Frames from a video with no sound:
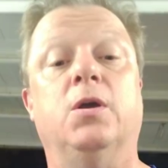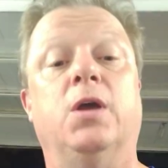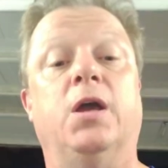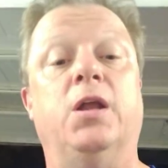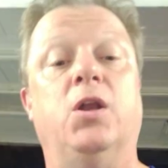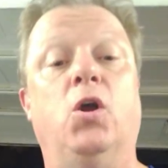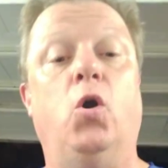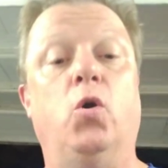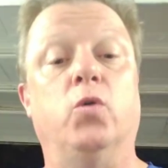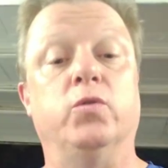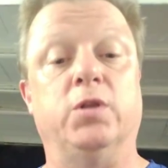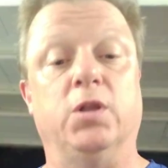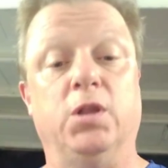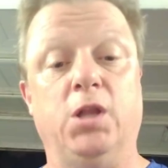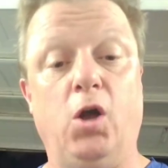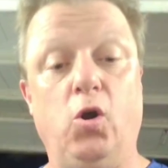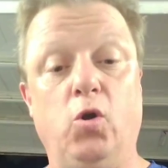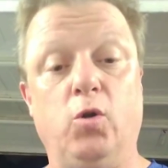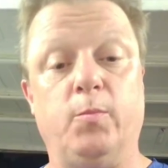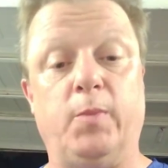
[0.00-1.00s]
and hold the
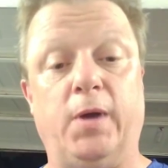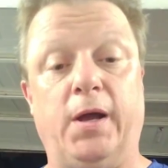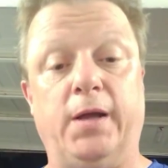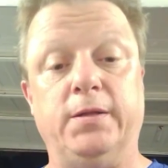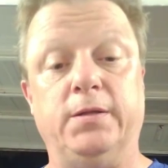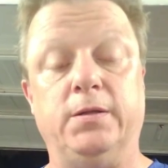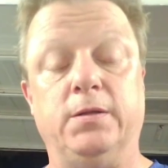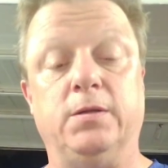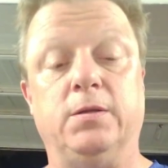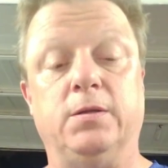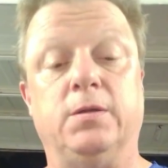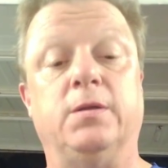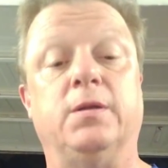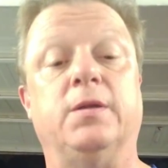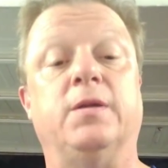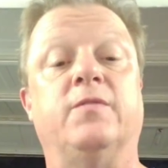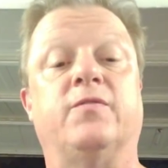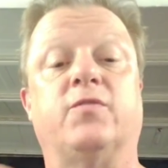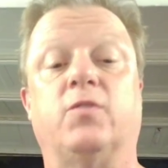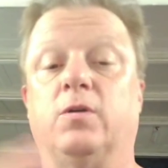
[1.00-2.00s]
lower button
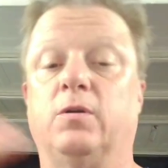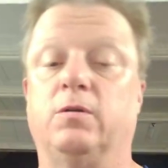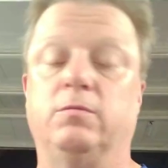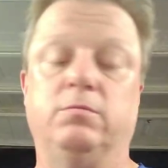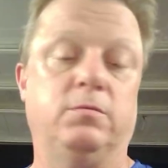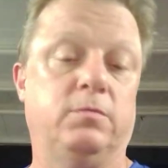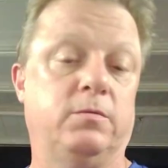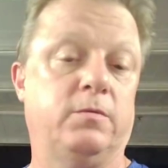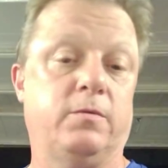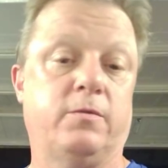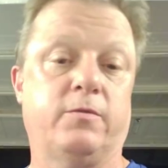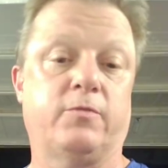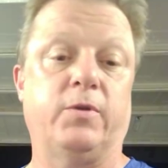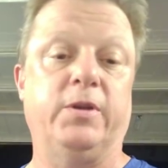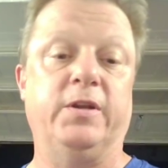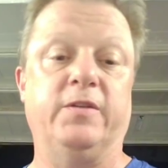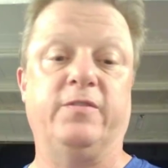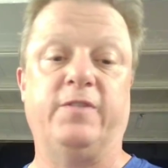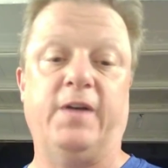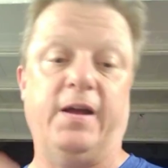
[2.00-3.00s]
for
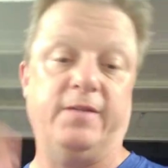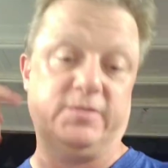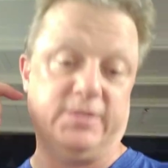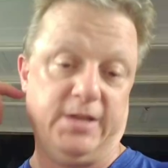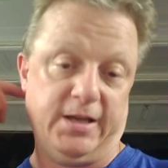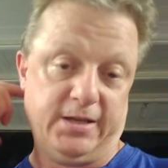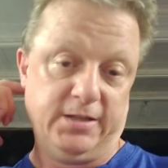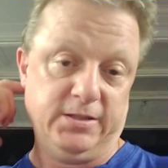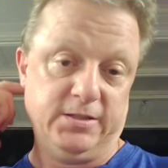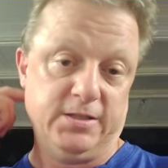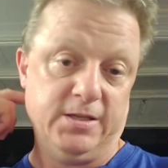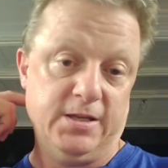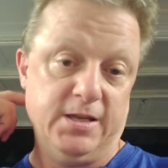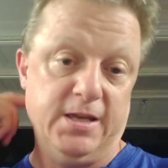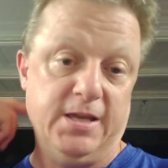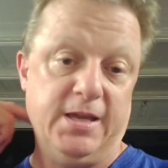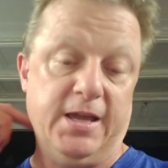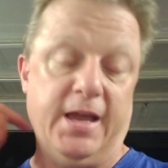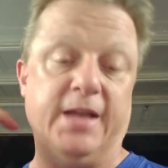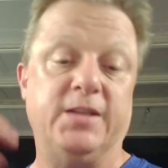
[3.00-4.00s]
3 to 5 seconds
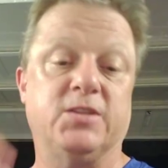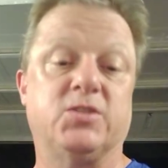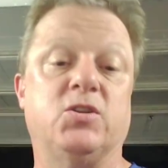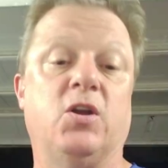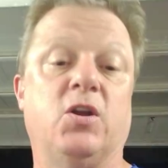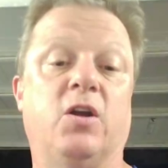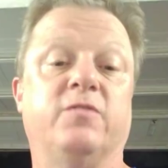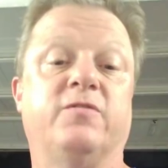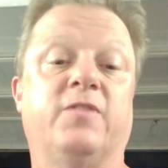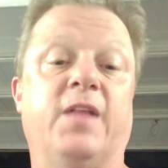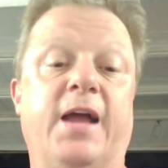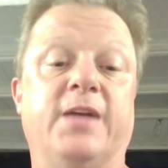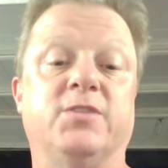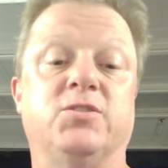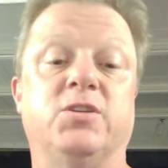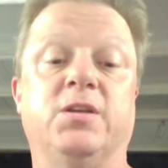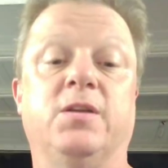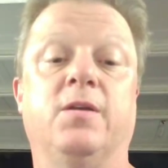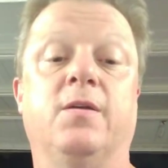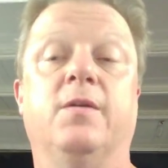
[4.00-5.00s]
and start
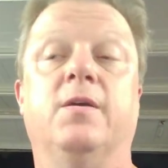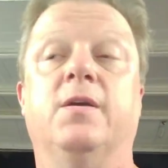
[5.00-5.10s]
flashing.